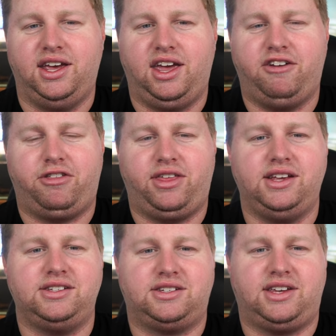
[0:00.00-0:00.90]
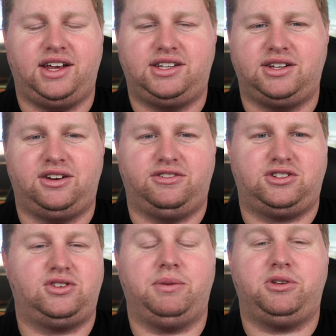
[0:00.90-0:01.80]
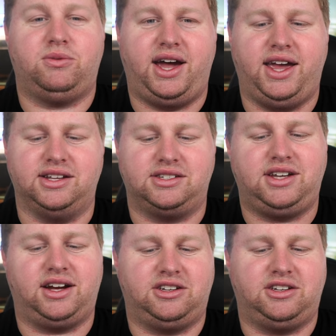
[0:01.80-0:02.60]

if things get sort of stripped away and stuck